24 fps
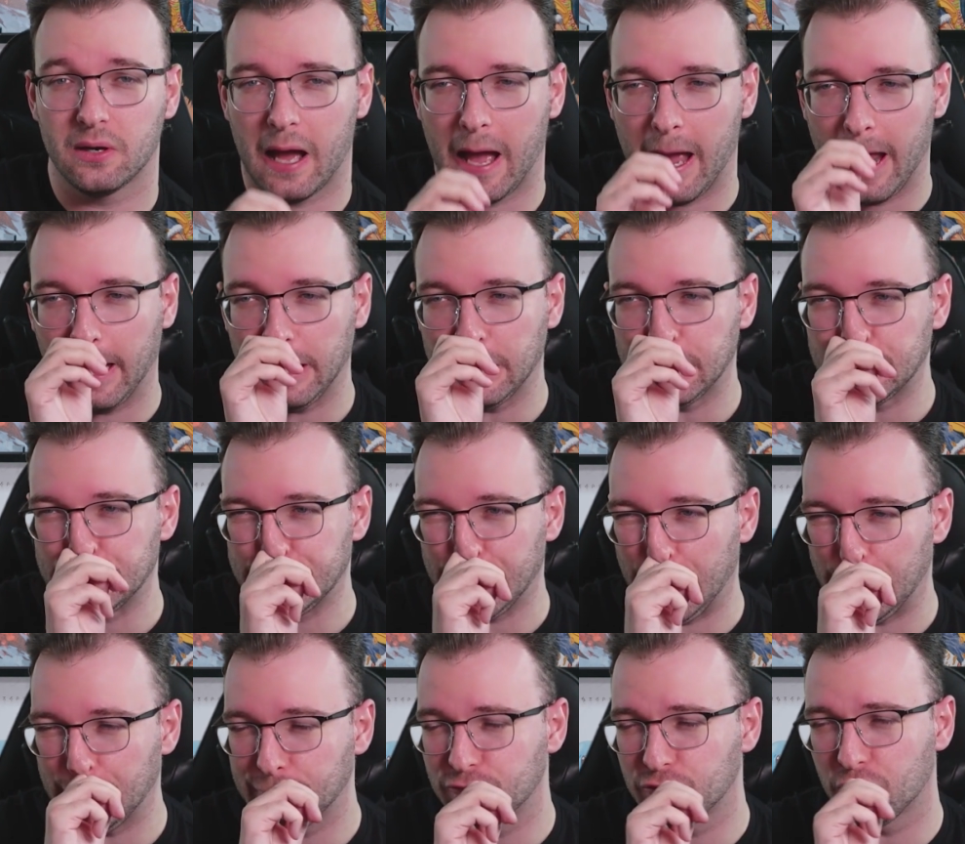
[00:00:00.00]
I understand
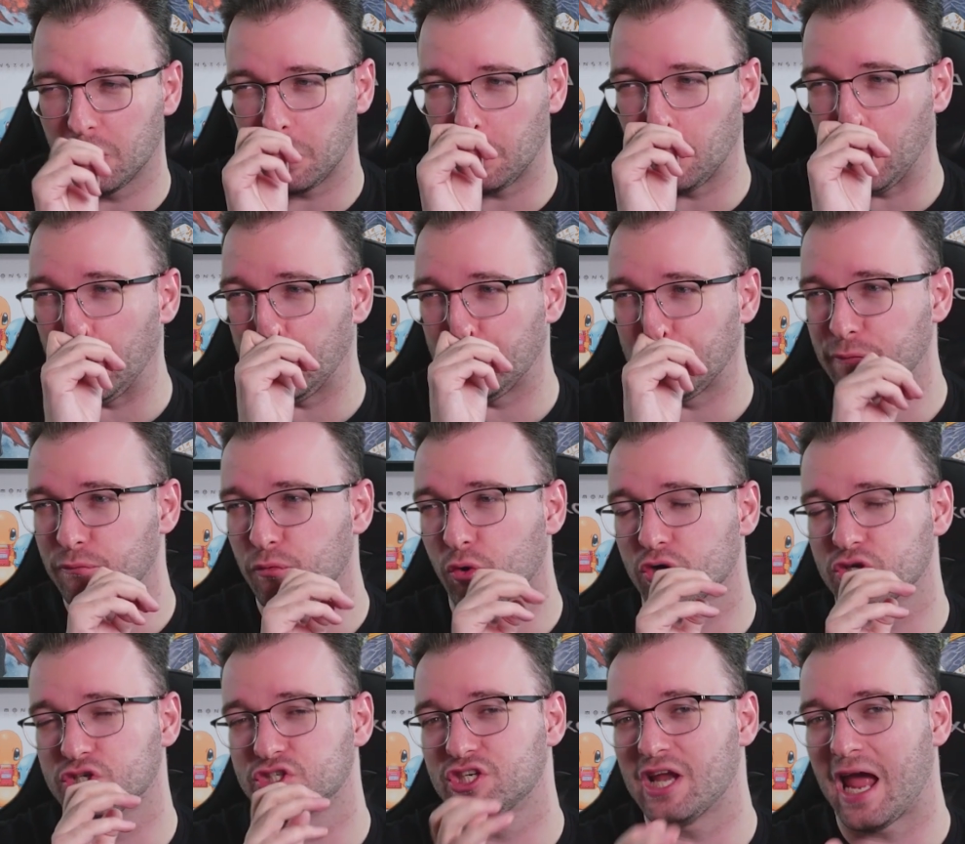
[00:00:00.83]
if you want to wait for more
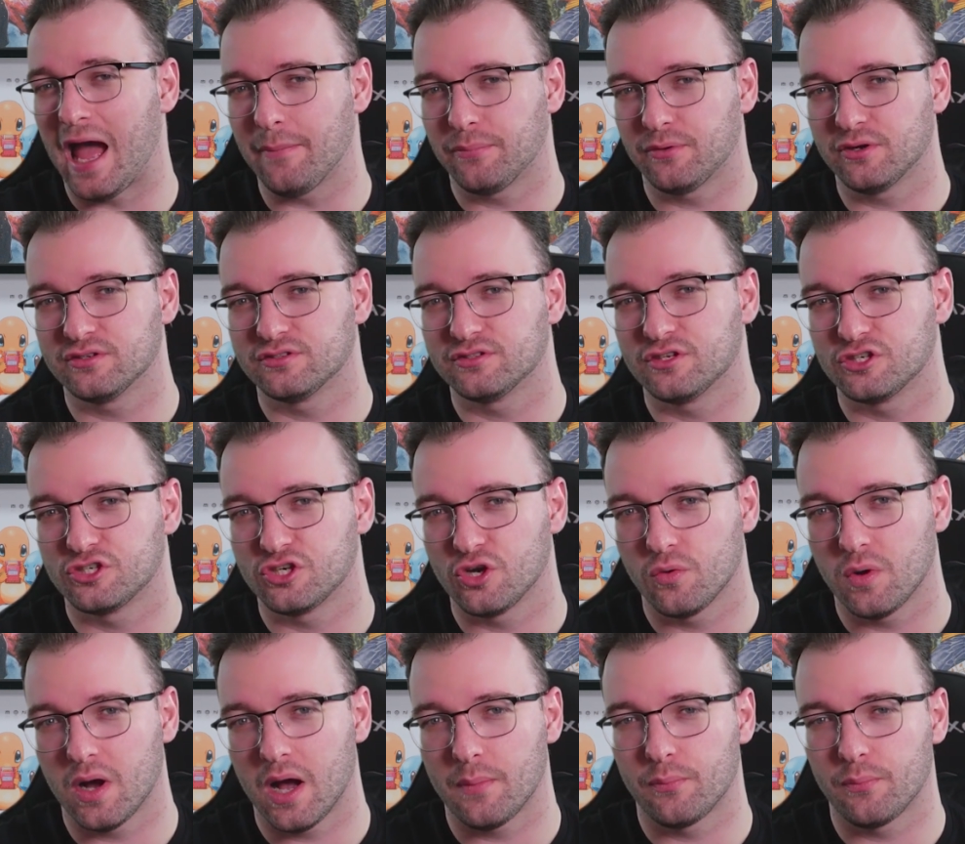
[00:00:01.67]
chapters to show up.